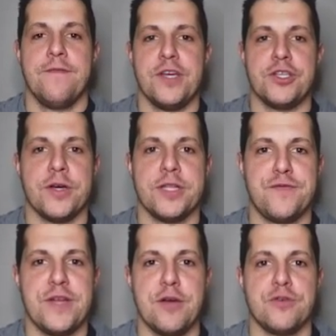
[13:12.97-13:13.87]
If you enjoyed
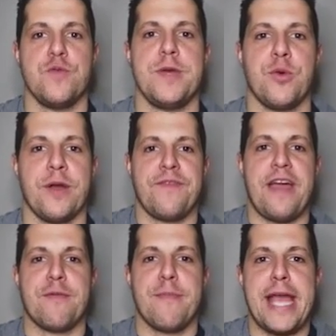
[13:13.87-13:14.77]
this video, do me a quick
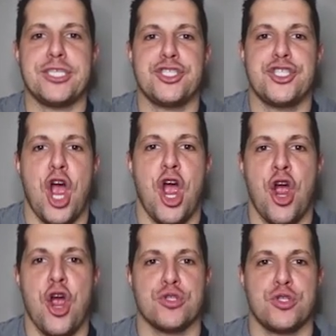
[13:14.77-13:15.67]
favor. Make
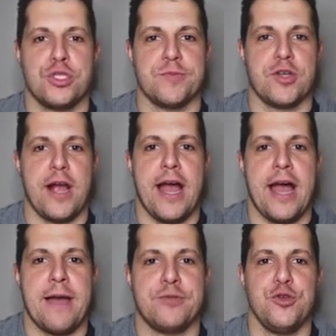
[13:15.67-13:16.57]
sure to
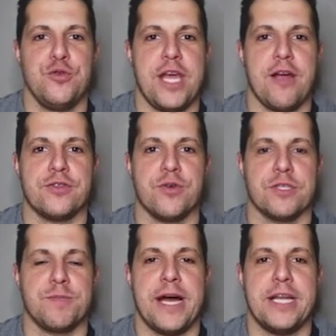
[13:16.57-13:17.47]
subscribe to the Aaron
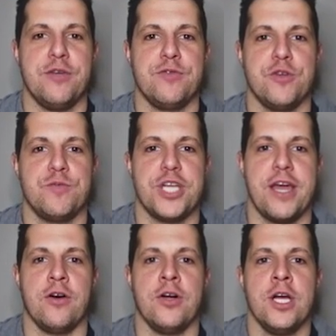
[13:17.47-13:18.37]
Torres Pod YouTube
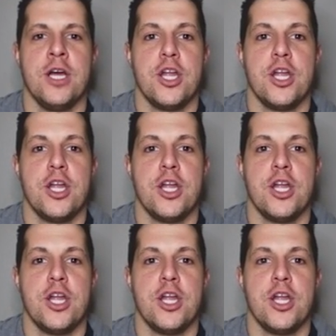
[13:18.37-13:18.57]
channel.